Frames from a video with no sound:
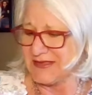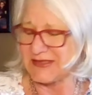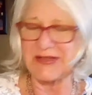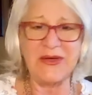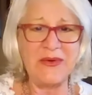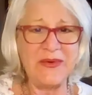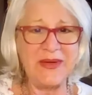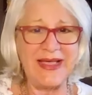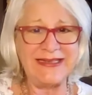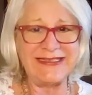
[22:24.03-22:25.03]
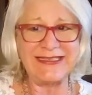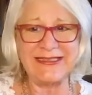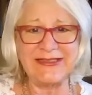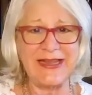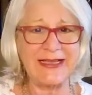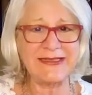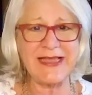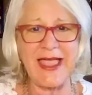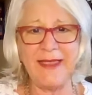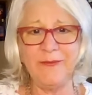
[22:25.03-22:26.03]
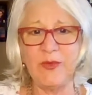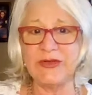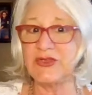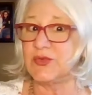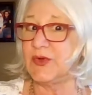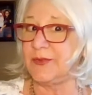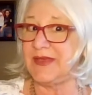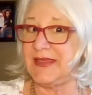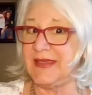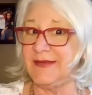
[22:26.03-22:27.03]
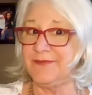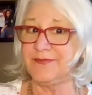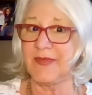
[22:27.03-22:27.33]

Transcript: So until next time, which will be,